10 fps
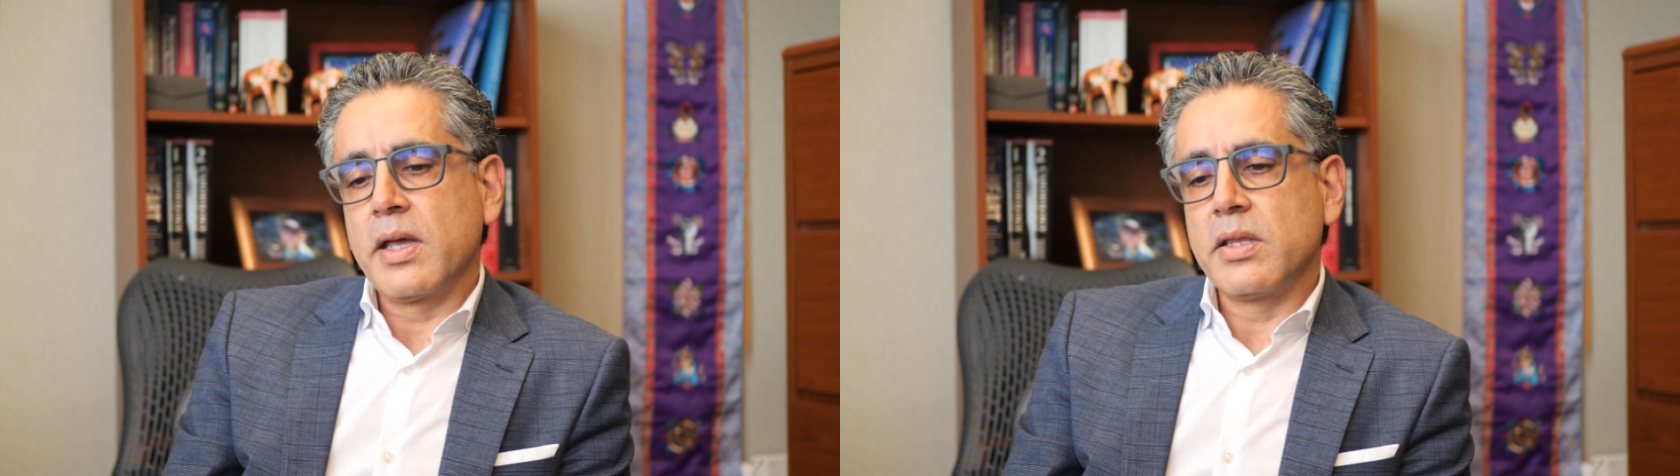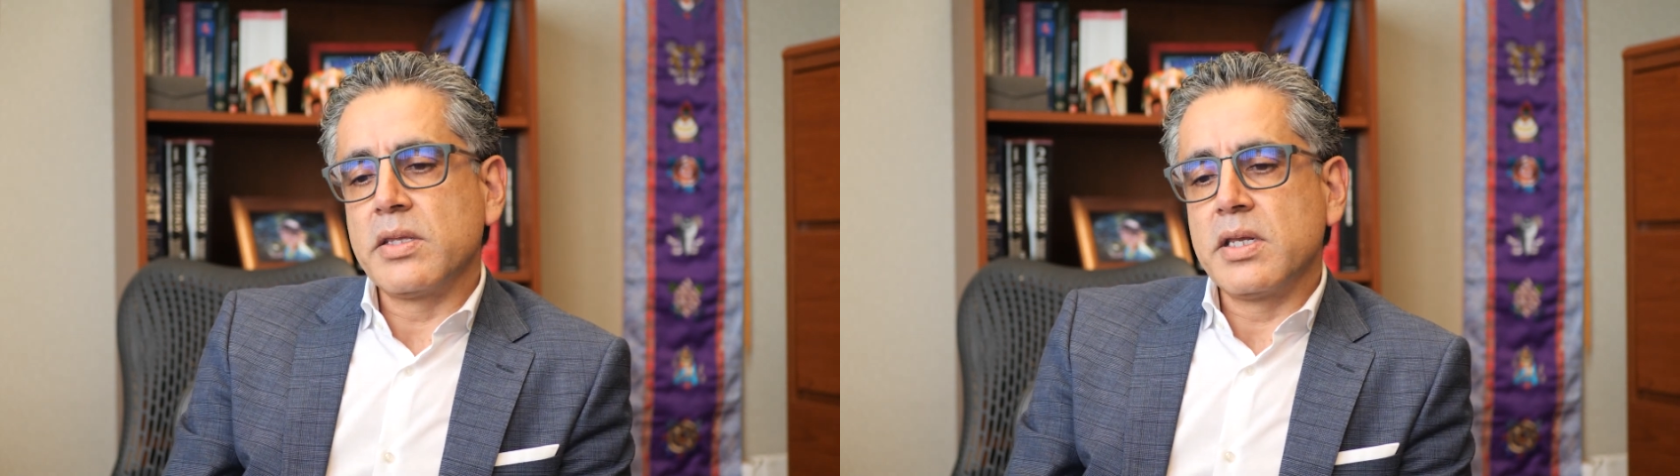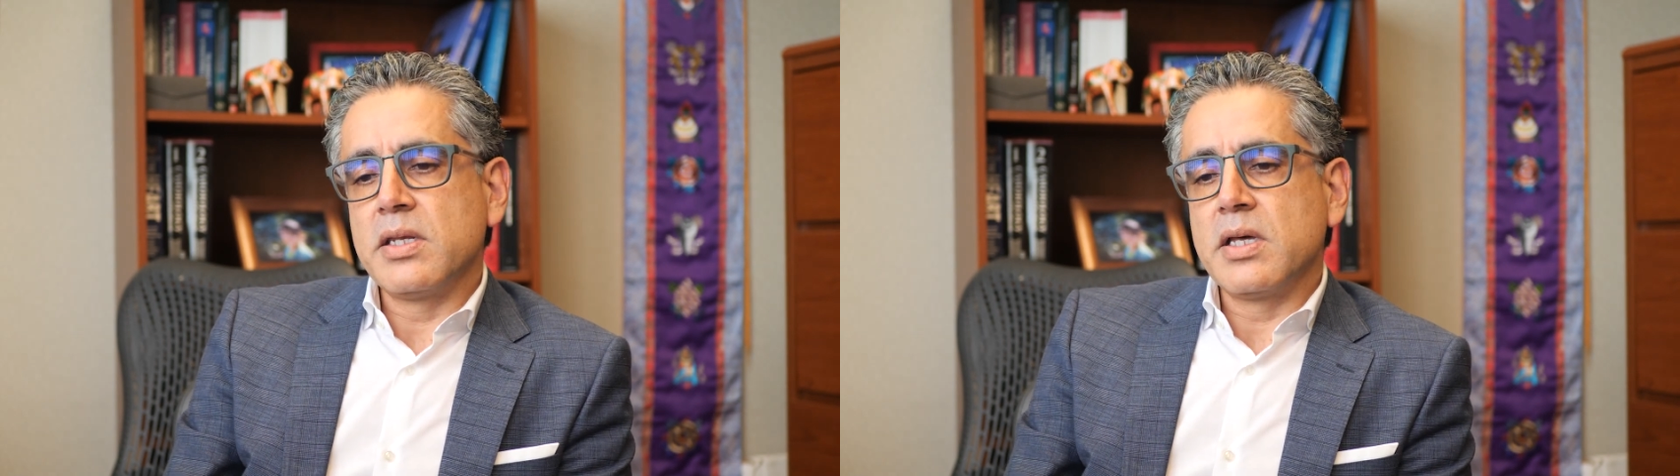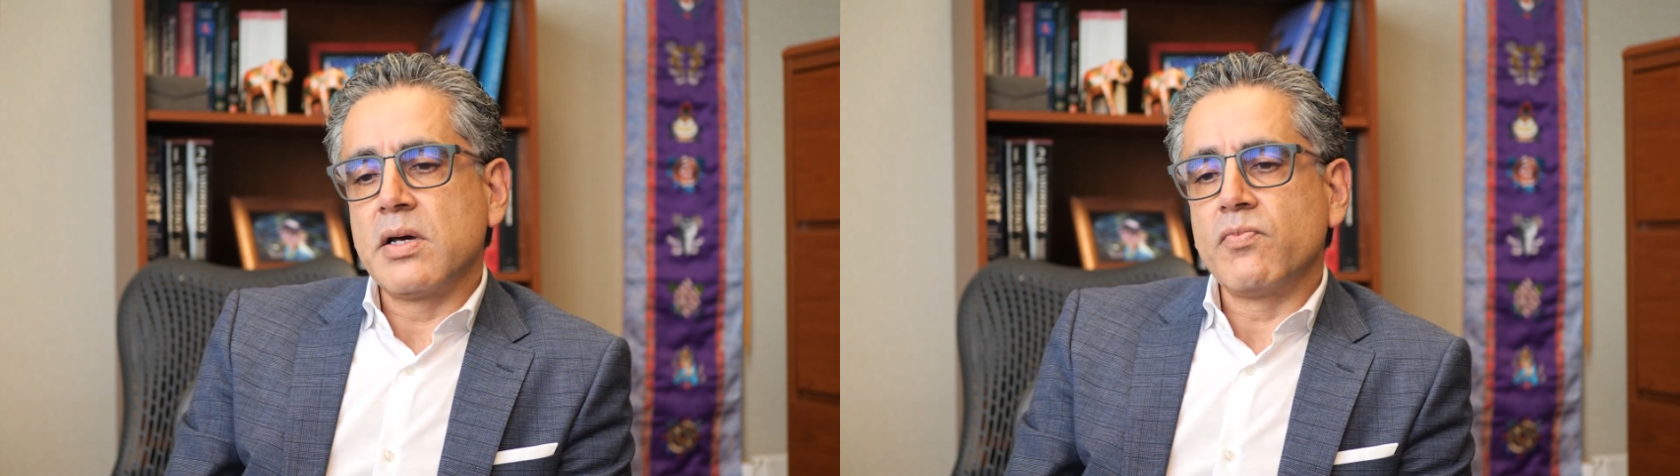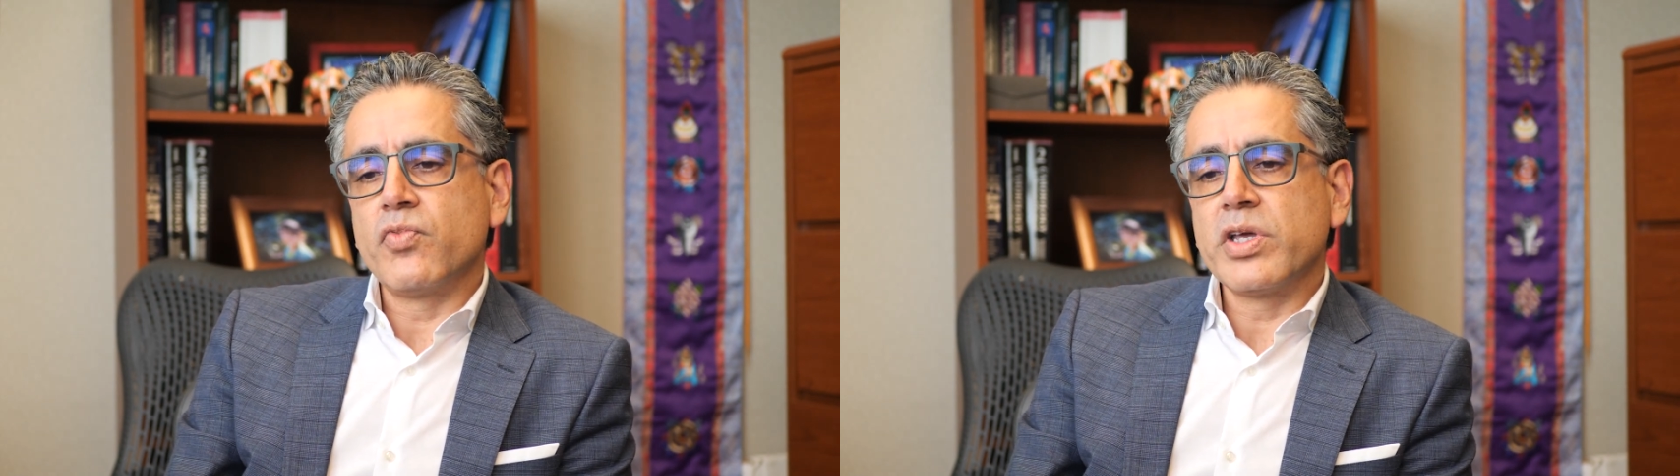and then
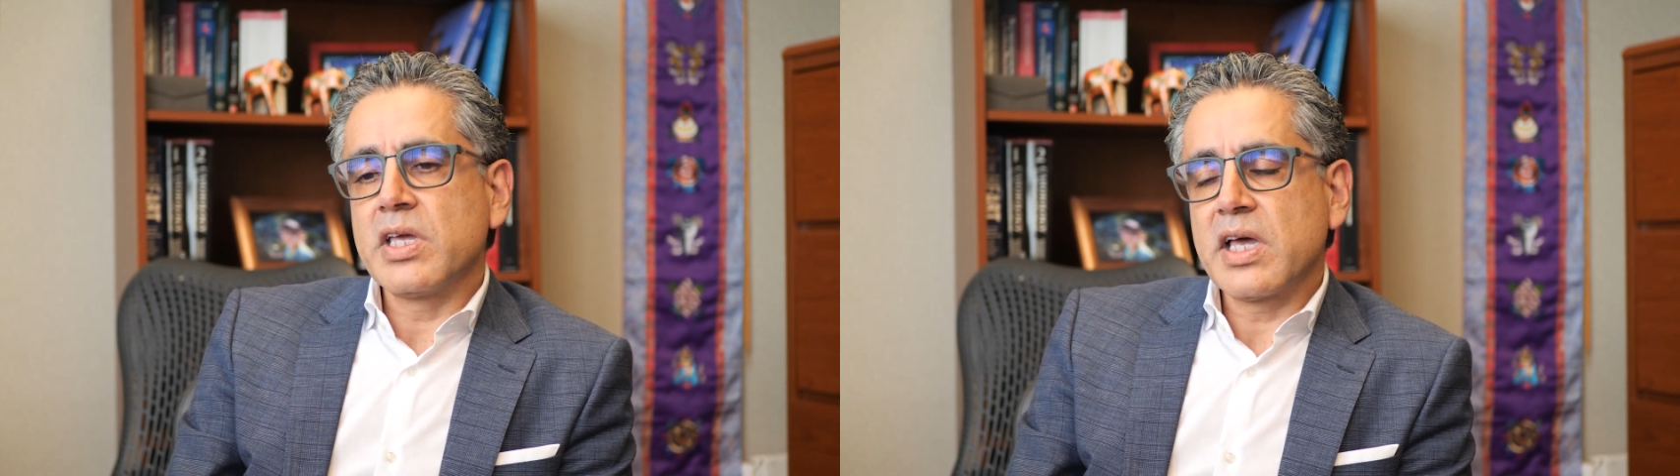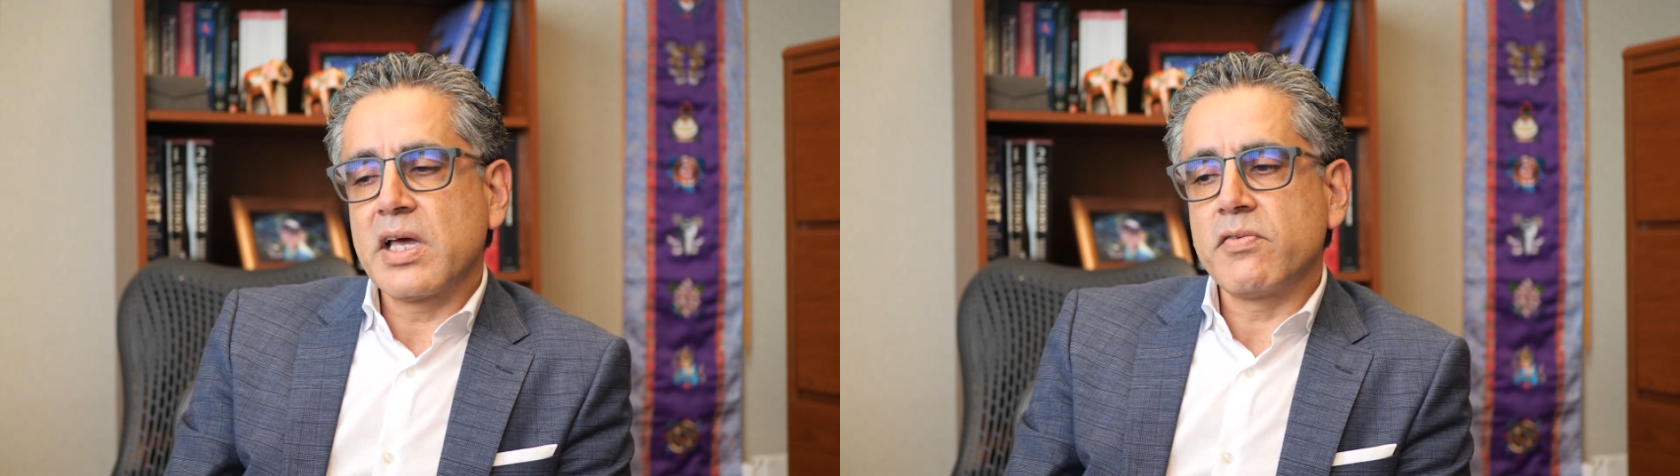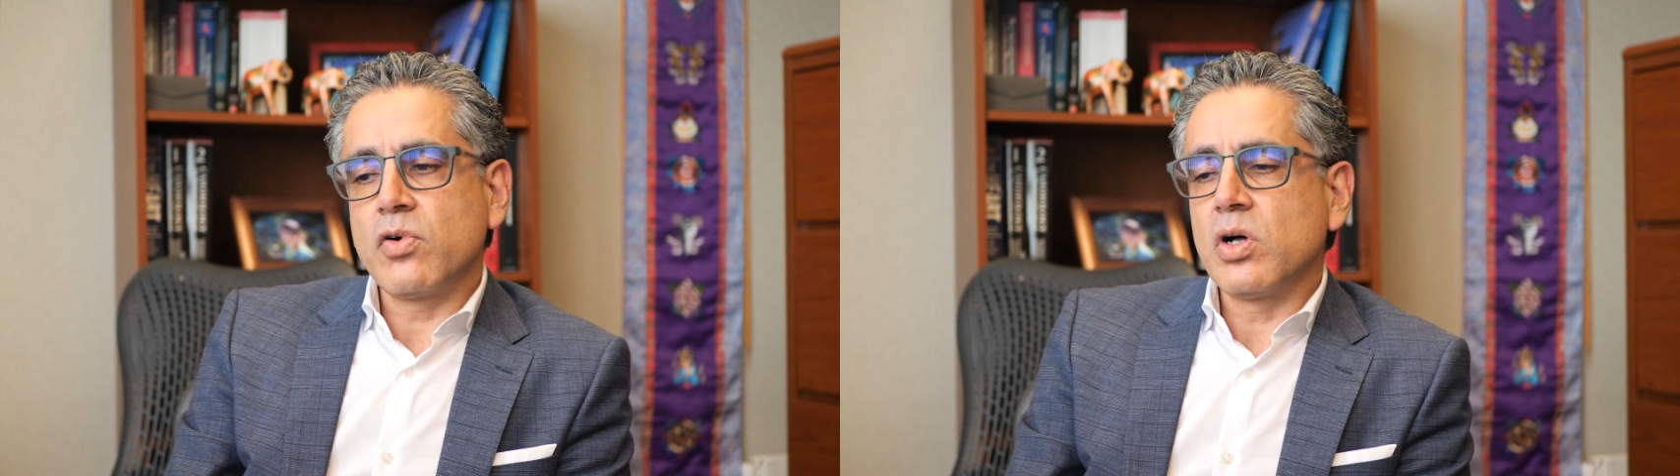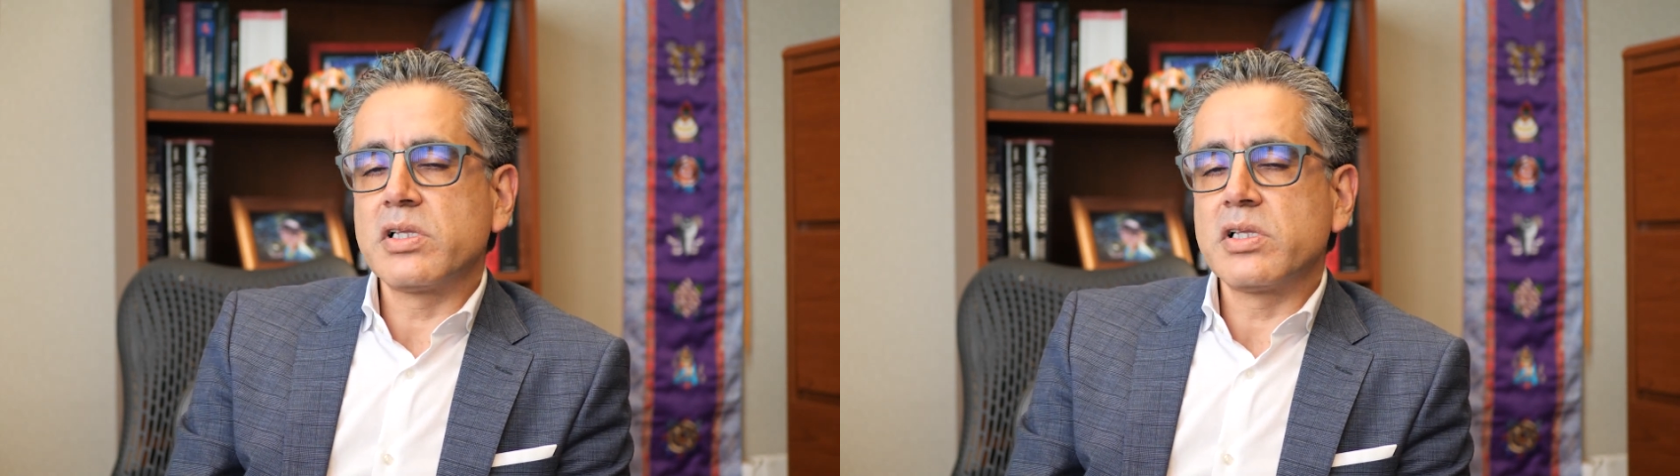we have